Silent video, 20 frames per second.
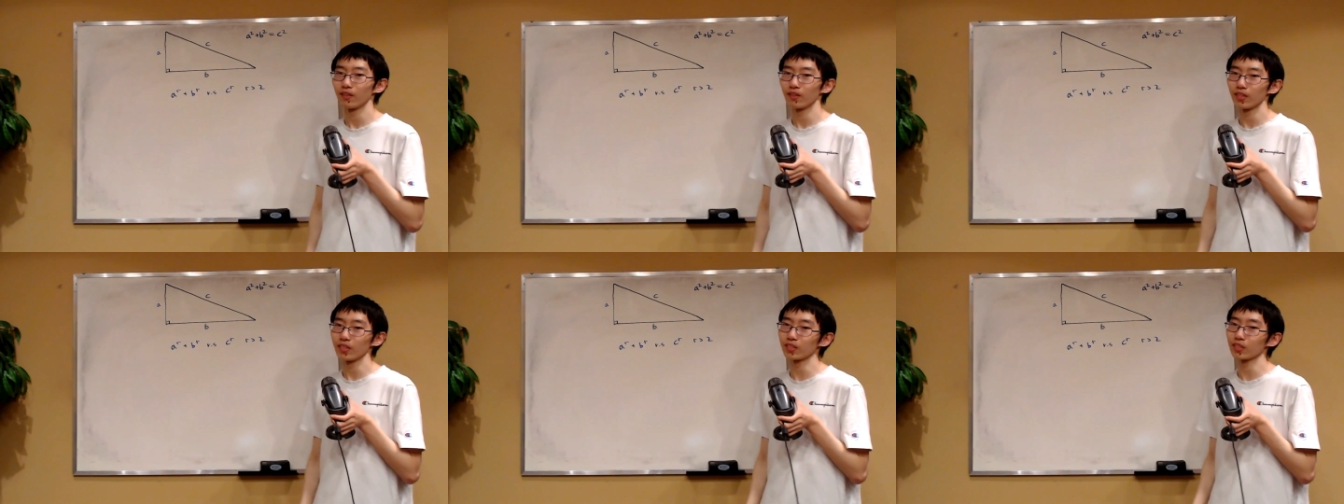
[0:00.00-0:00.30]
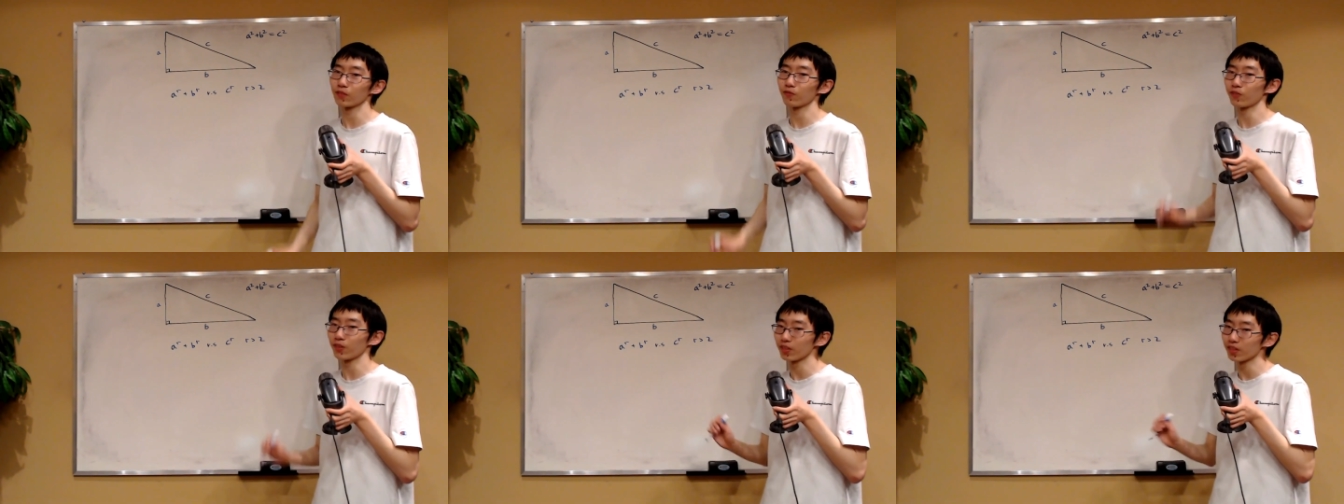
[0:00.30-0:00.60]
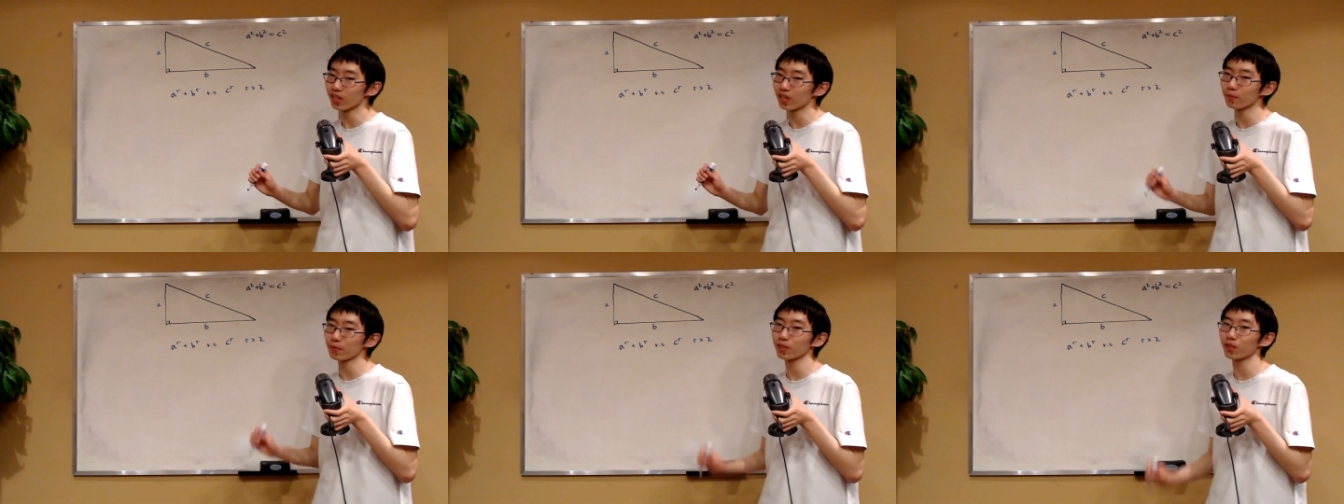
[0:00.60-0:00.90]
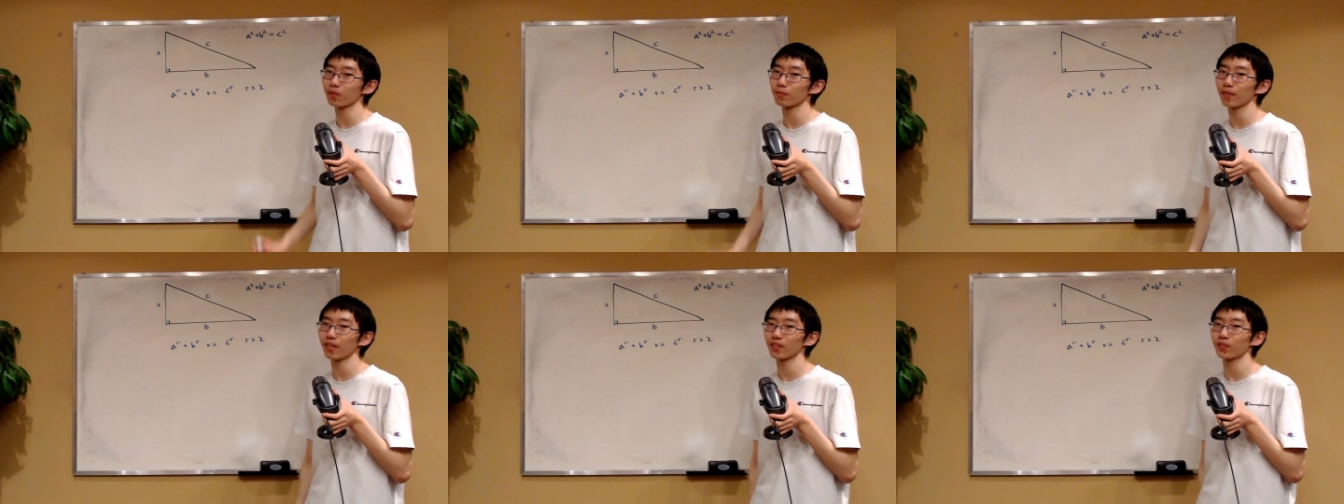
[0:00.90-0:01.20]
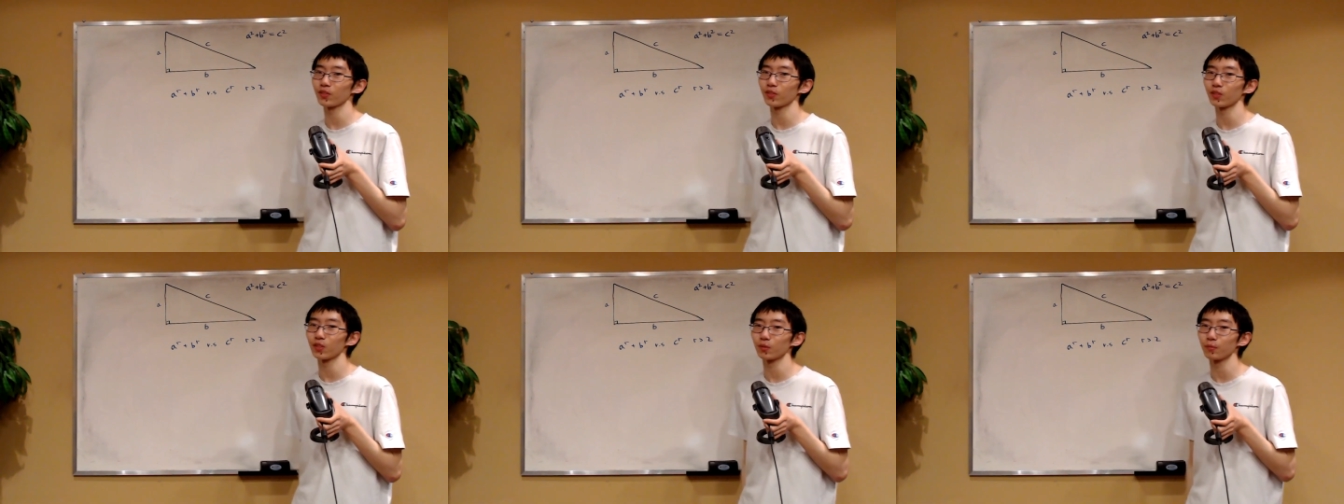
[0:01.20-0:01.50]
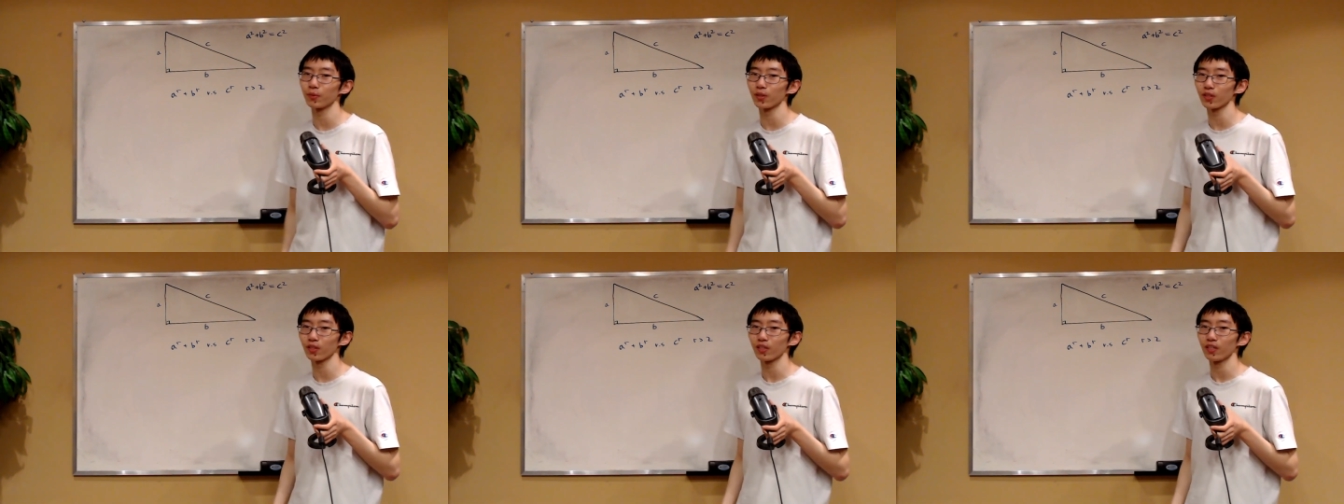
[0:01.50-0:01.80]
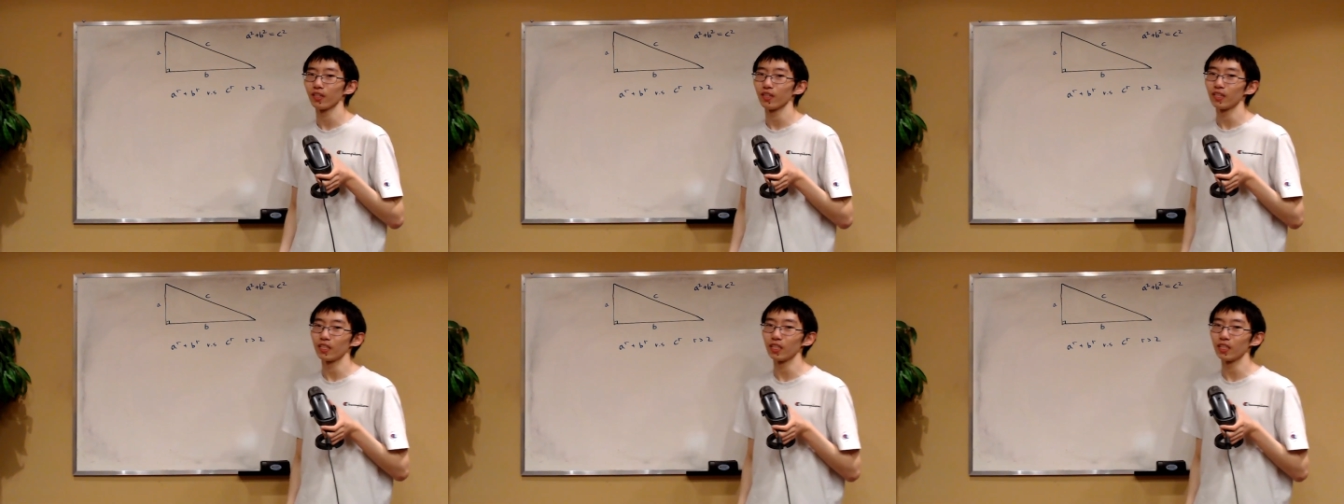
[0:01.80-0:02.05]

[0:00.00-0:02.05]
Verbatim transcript: He's a phenomenal math YouTuber.